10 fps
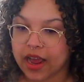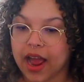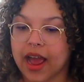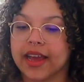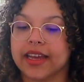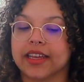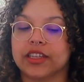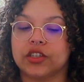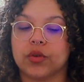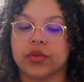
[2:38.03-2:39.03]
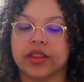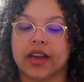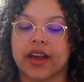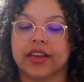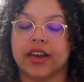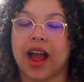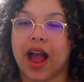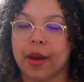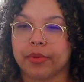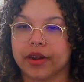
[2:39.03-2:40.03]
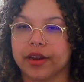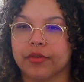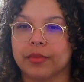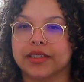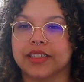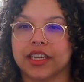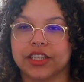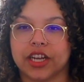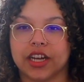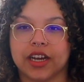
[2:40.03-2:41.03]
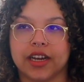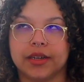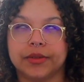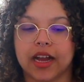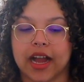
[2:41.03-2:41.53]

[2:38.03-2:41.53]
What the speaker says: I don't think I could operate from such a